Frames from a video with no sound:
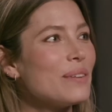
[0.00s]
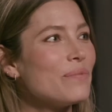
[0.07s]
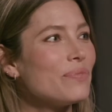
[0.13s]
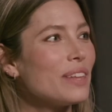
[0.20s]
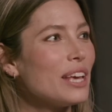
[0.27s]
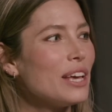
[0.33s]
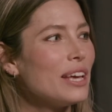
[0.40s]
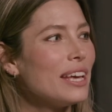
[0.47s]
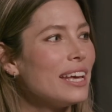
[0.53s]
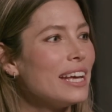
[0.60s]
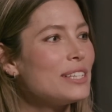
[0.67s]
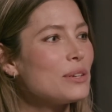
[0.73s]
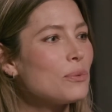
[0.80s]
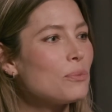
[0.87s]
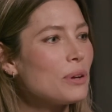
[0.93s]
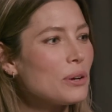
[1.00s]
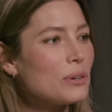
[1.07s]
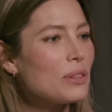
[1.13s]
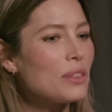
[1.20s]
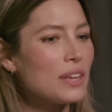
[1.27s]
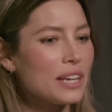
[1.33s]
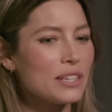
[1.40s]
um it's a
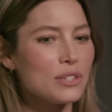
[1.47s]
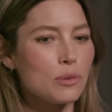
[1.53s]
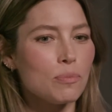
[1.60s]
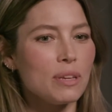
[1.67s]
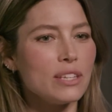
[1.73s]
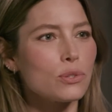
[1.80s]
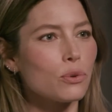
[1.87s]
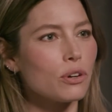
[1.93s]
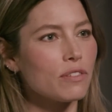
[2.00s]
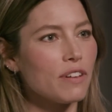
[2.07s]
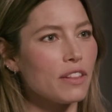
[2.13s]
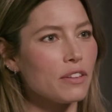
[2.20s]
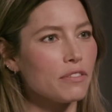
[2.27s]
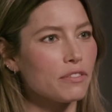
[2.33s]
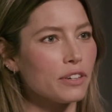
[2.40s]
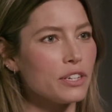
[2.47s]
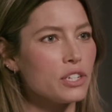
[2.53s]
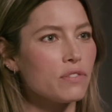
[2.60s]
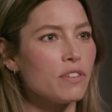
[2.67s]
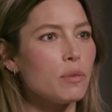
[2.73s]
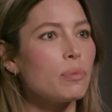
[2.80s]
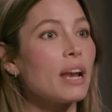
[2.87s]
weird thing to be sort of on the
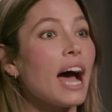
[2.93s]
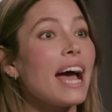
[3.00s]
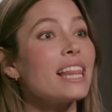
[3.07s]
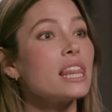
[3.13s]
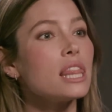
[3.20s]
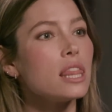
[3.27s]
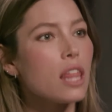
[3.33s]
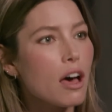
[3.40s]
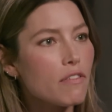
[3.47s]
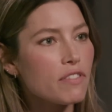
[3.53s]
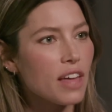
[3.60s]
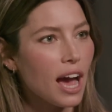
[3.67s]
fringe of it, but I love